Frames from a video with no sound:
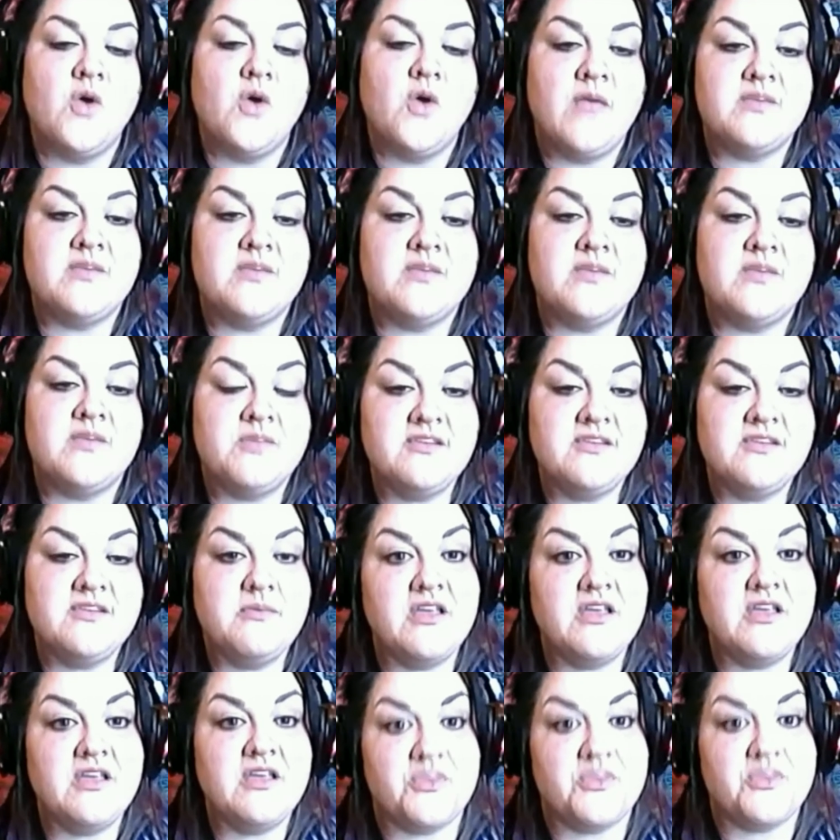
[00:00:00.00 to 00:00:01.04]
It was supposed to
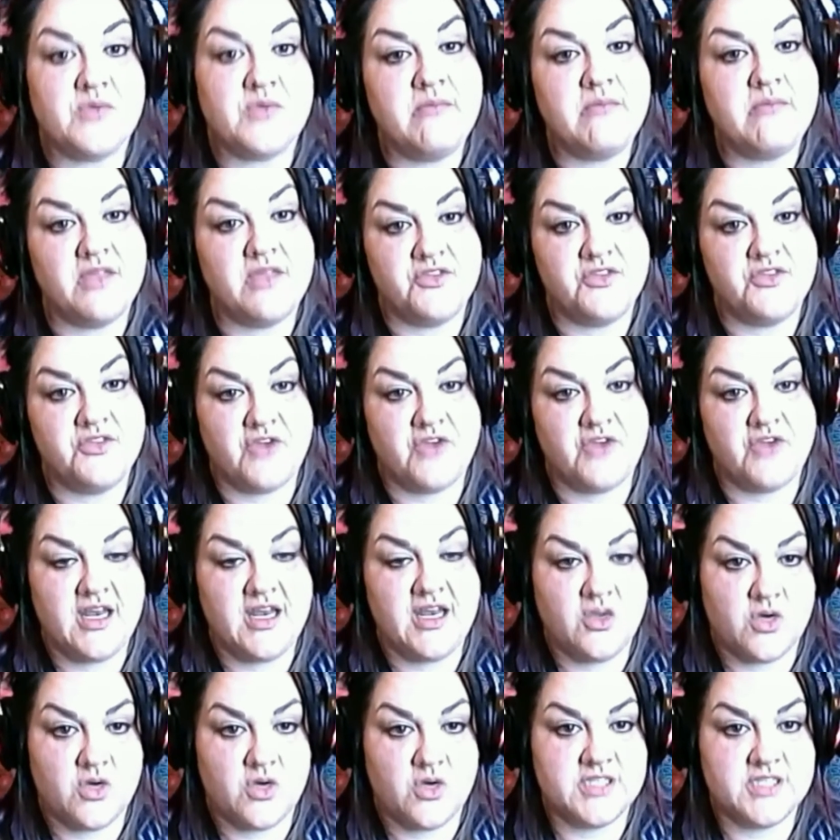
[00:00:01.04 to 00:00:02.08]
be a 3-month
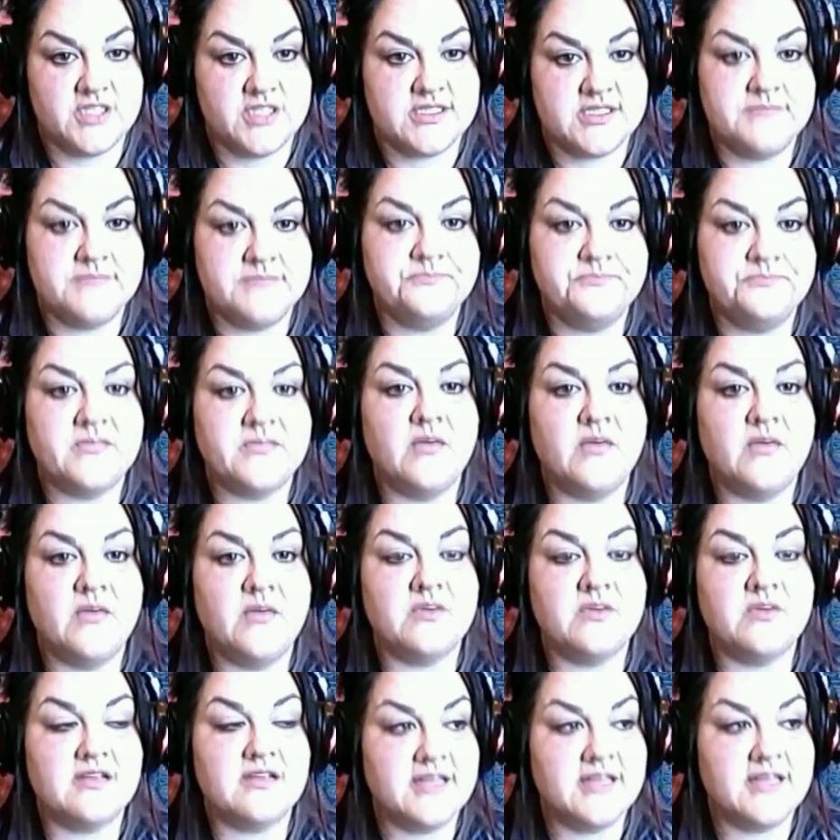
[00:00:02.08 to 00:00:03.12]
training course. It
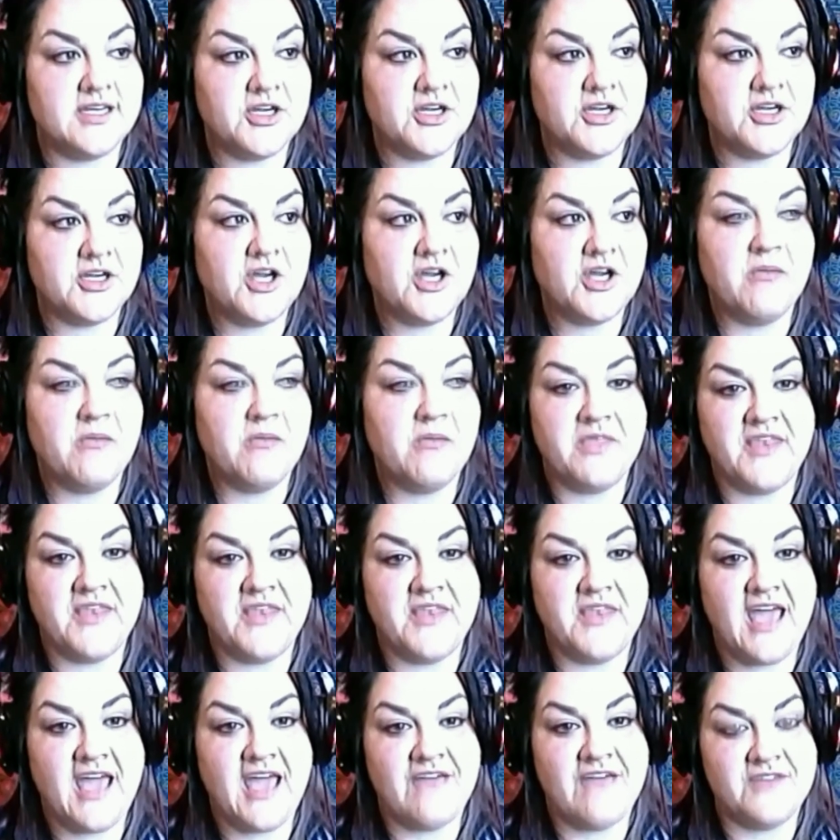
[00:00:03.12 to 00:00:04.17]
was clear a month
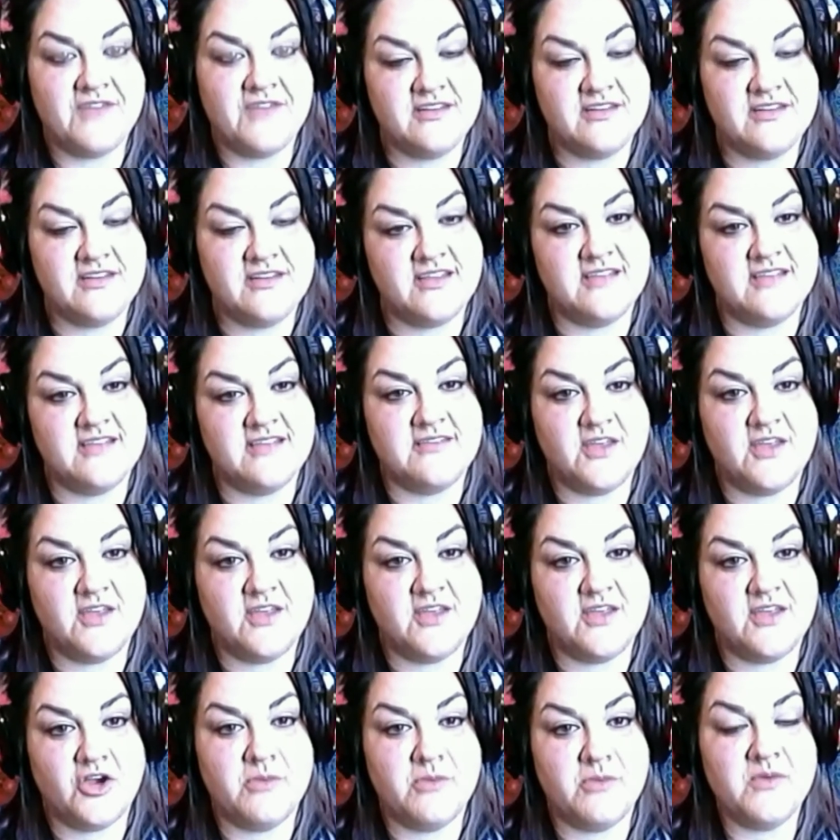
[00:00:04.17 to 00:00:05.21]
and a half into this
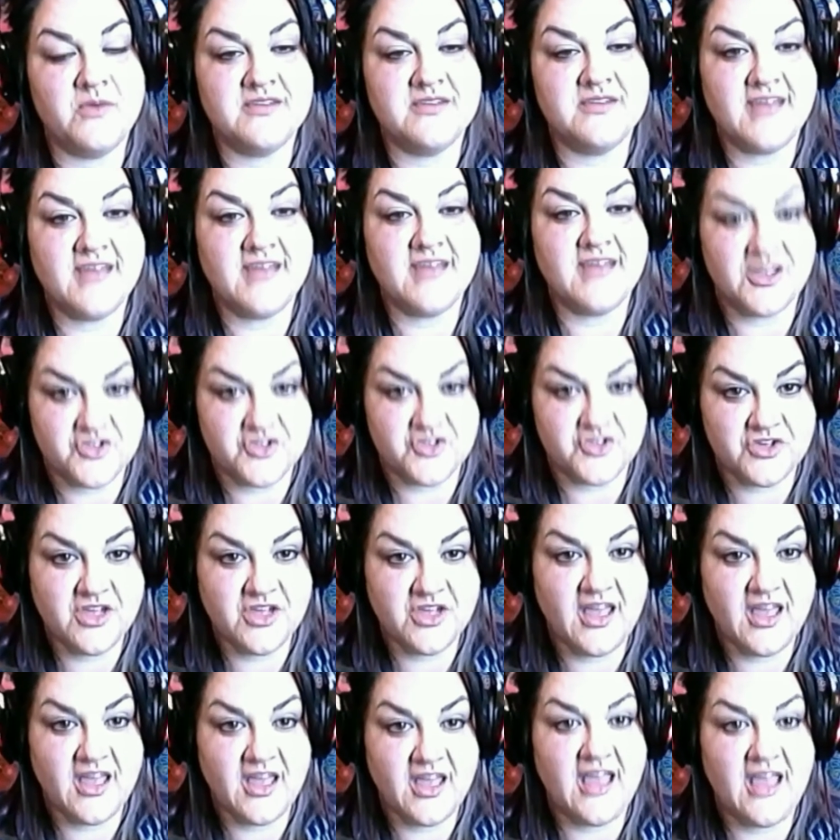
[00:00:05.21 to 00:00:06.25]
that Kermit was a
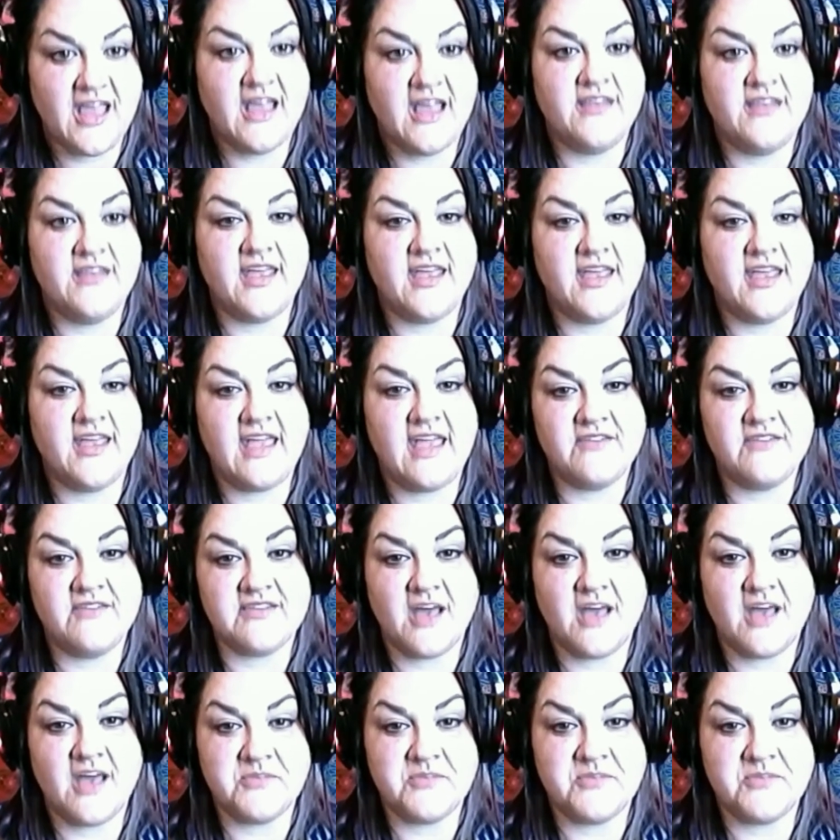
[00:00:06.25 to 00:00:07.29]
natural, and they gave
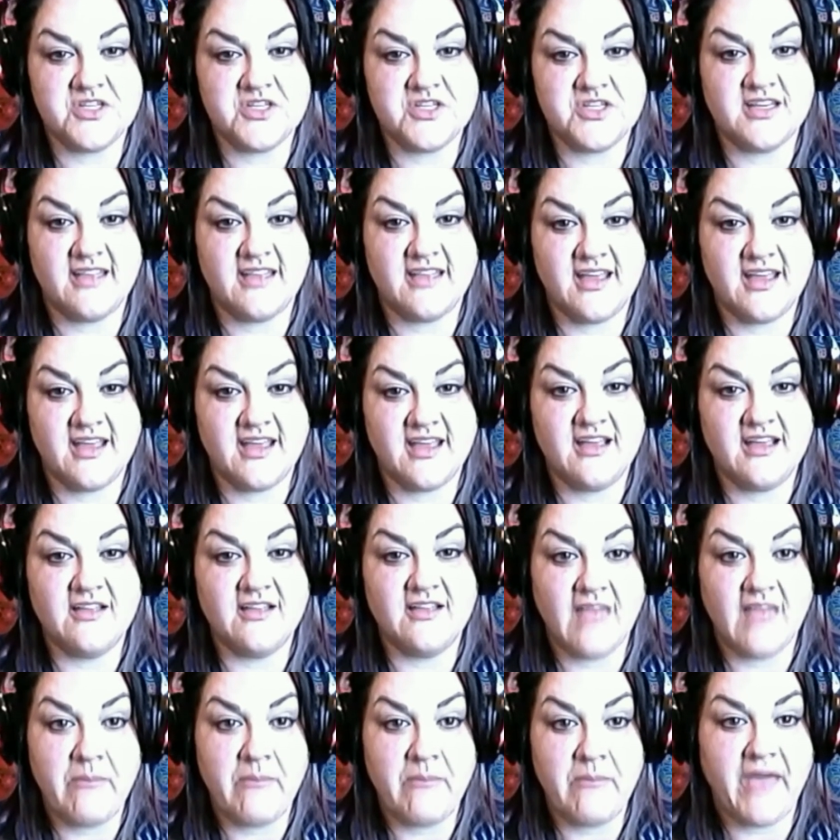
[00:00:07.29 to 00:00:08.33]
us the option to like
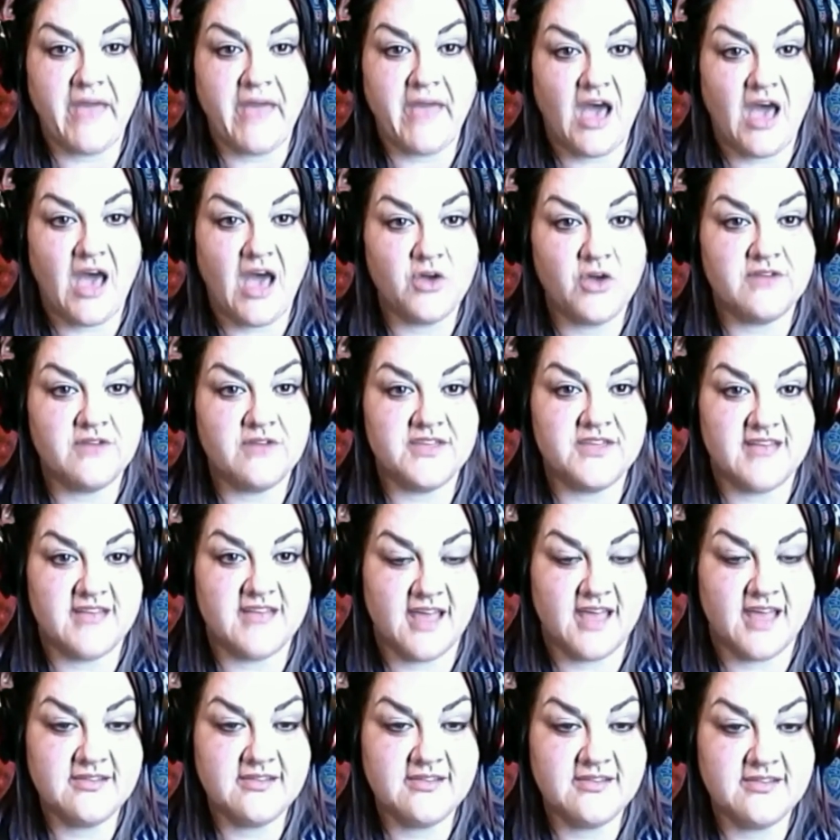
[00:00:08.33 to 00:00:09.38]
clep out of the
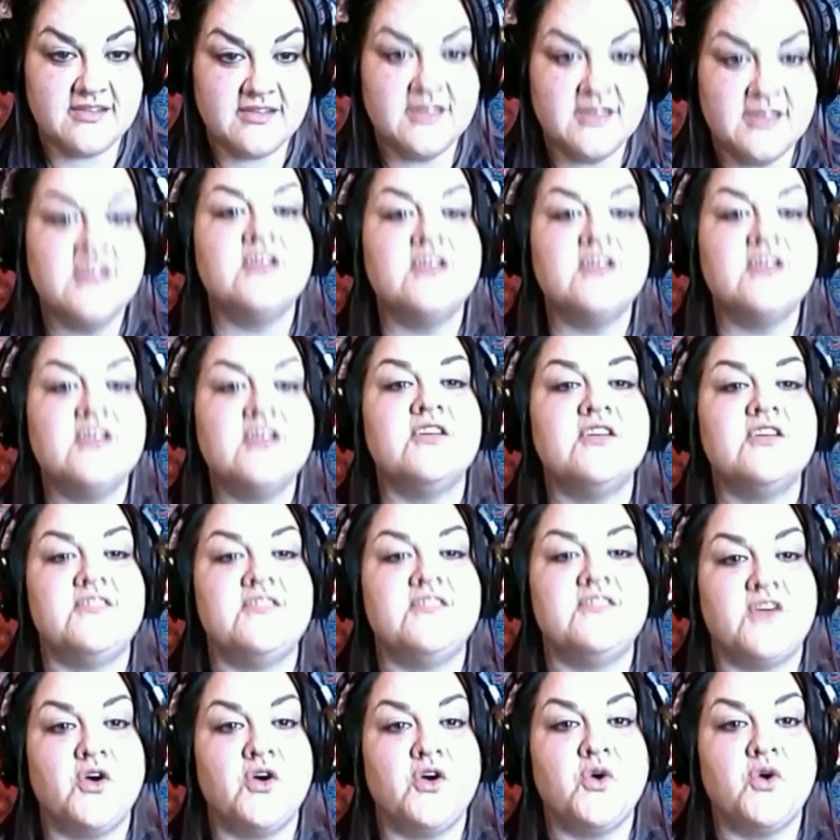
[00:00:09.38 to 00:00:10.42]
test.
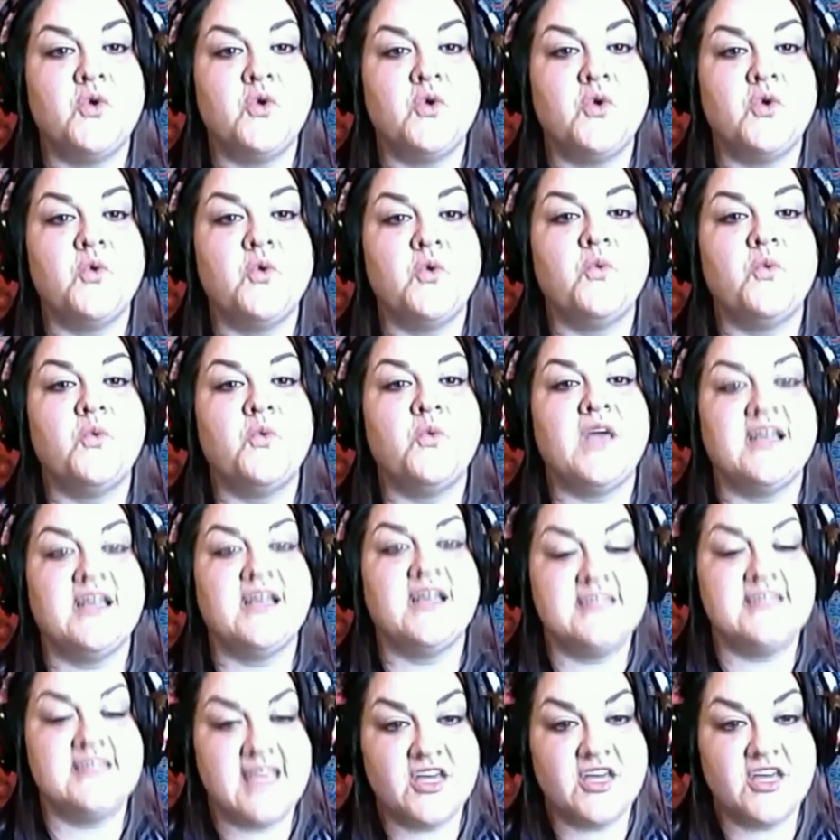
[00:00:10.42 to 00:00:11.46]
So we got
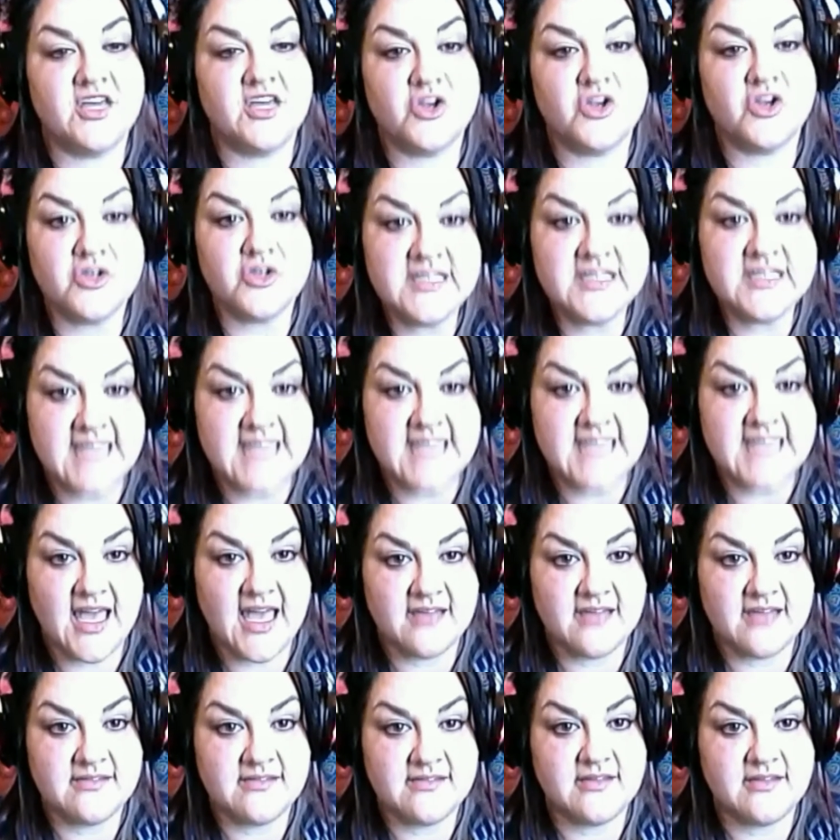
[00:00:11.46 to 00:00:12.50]
to take an early
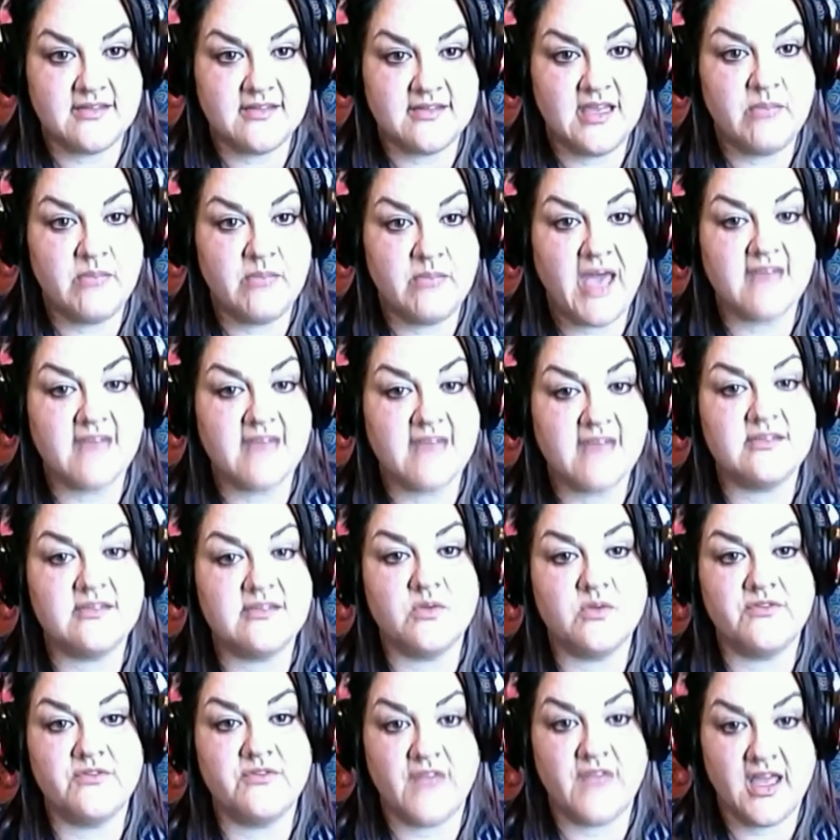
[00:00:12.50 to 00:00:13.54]
test. He passed it
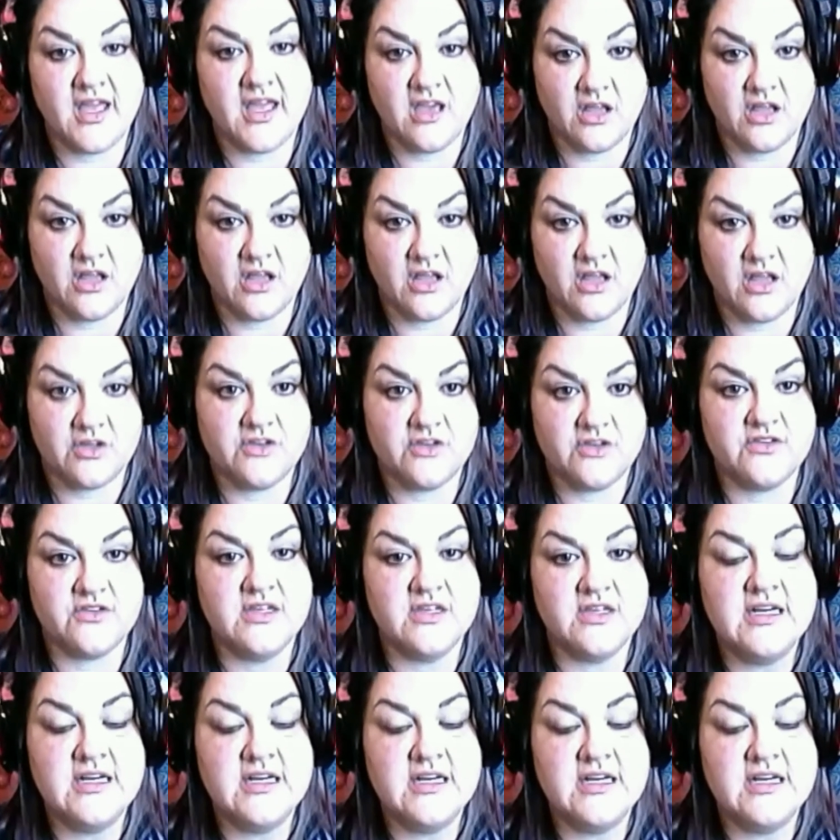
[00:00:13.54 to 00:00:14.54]
with flying colors.